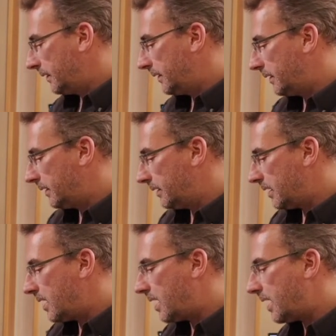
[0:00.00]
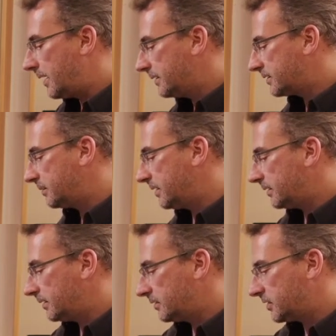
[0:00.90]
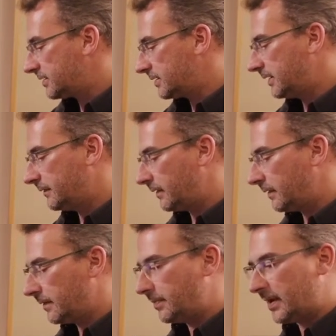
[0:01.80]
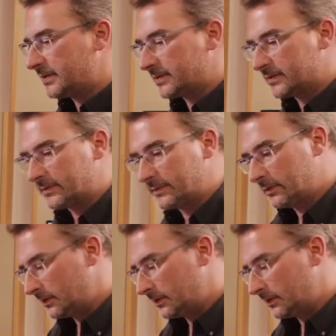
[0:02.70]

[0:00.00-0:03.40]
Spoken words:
the high instrument, just leaving the basses.